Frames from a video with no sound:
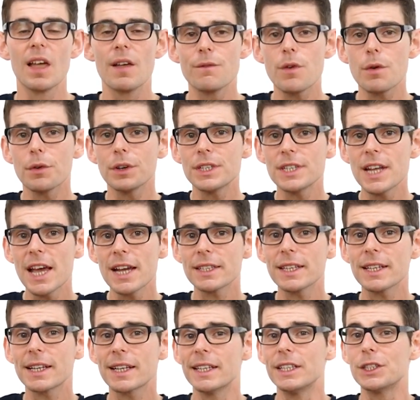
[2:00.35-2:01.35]
There are
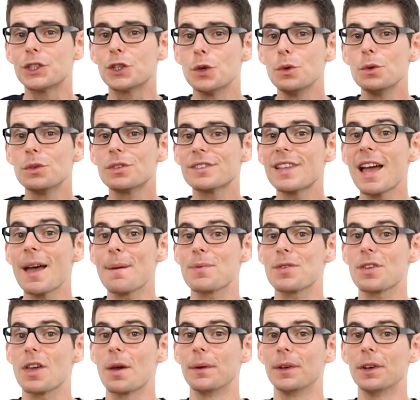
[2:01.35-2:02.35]
technically two
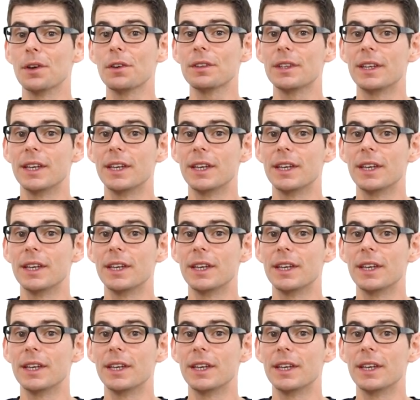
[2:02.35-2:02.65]
steps going on